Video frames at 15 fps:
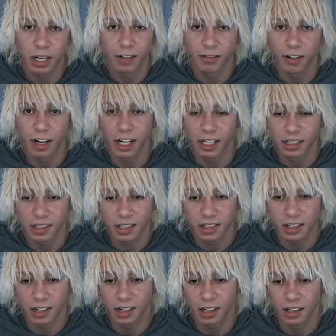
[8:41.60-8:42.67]
frying in this
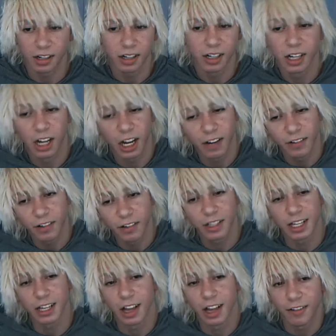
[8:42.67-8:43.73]
car. I felt
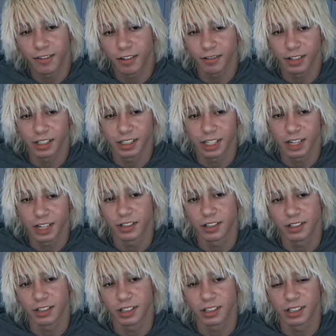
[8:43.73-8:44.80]
really sad for
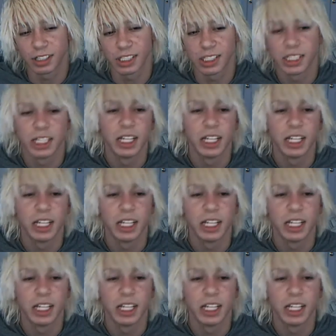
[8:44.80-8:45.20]
those doggies.